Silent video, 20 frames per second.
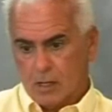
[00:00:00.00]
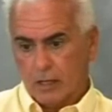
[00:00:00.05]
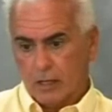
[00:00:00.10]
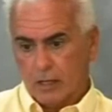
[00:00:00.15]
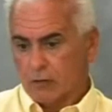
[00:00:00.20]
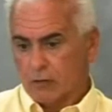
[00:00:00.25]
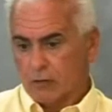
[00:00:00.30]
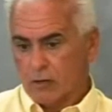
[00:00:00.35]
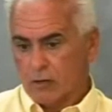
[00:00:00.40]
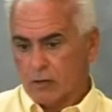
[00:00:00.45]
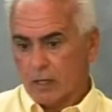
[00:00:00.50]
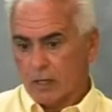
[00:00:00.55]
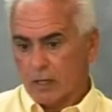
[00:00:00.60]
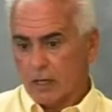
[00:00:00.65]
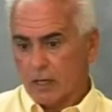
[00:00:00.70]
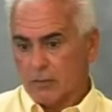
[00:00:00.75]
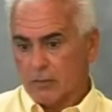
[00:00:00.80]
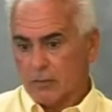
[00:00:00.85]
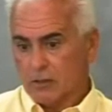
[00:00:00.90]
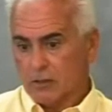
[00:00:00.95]
I never heard that
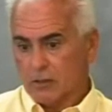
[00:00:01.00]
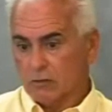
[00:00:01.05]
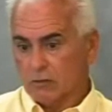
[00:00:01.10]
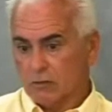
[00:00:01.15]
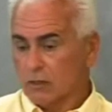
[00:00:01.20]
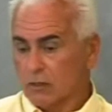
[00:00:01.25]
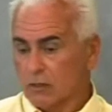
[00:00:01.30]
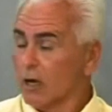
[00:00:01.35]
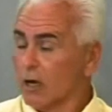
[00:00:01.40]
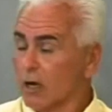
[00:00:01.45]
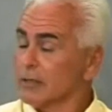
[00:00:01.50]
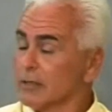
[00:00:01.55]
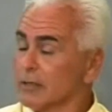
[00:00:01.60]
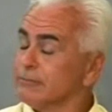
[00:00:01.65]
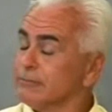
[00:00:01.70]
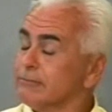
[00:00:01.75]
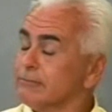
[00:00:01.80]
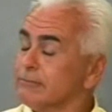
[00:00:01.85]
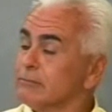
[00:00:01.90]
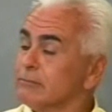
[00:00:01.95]
name until July
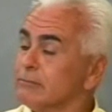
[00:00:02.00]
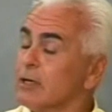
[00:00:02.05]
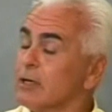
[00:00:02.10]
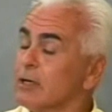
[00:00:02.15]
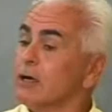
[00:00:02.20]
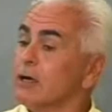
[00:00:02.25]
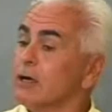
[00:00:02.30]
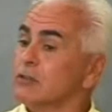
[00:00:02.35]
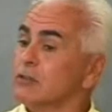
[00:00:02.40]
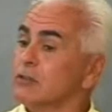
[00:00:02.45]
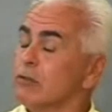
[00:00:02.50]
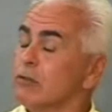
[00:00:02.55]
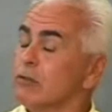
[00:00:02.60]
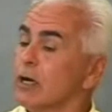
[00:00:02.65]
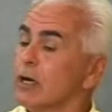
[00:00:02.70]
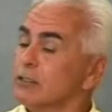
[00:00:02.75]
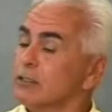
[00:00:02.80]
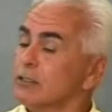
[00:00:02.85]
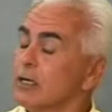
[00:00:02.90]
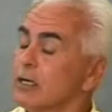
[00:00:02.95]
of
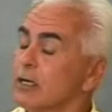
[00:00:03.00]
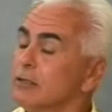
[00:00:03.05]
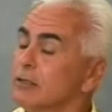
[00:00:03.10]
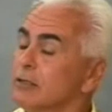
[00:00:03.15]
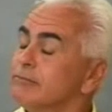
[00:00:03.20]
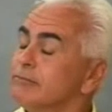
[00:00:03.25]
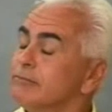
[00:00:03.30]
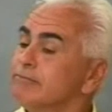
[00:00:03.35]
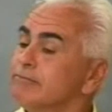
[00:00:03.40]
2008.